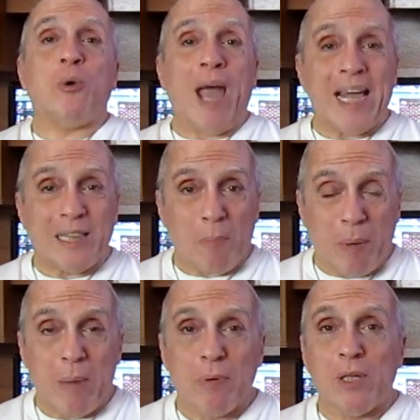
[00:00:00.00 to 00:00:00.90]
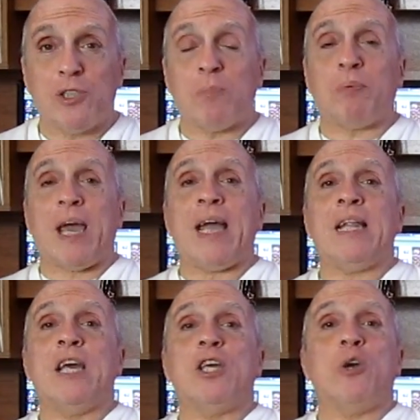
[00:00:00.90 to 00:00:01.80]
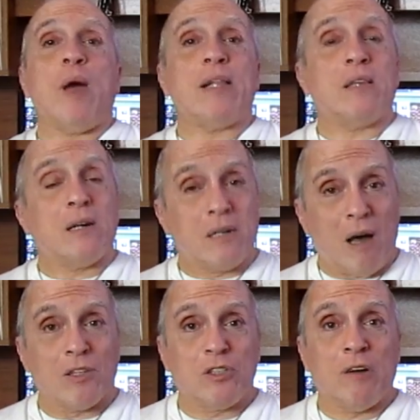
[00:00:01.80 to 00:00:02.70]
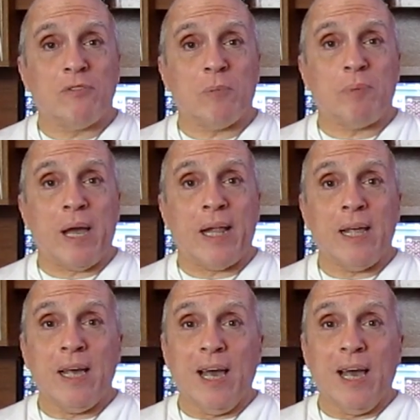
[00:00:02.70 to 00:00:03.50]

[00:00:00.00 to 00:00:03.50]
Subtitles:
you hate the people of Japan, you hate the culture of Japan.